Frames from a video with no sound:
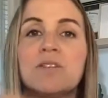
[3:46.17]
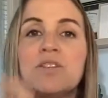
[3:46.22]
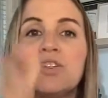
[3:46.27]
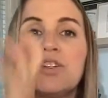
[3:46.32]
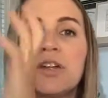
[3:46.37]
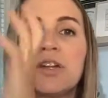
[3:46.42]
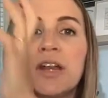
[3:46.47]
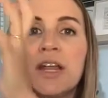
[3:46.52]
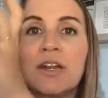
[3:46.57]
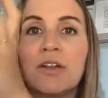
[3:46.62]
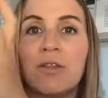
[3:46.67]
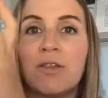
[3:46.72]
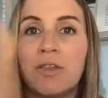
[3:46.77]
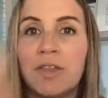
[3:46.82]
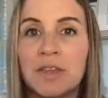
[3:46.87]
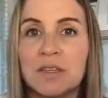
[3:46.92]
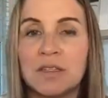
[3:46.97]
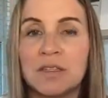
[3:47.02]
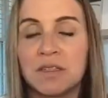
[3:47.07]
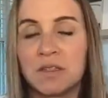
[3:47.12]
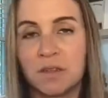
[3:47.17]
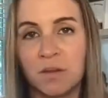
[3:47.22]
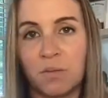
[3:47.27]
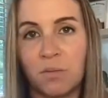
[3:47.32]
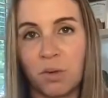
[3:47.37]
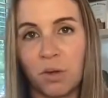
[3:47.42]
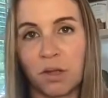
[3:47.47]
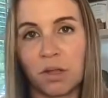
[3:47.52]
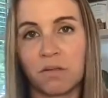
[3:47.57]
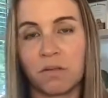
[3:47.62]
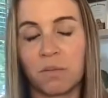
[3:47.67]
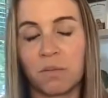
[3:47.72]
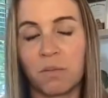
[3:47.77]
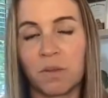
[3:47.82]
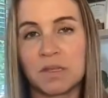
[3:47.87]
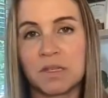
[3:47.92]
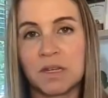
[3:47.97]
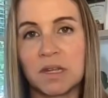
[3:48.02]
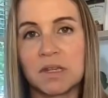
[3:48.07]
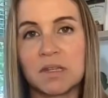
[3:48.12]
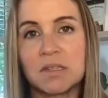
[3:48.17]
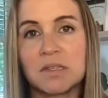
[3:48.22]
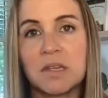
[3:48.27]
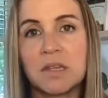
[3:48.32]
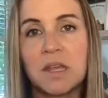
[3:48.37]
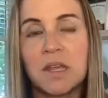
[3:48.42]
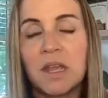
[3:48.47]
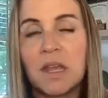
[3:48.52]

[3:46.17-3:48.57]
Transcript: so you're gonna handle this book of the business.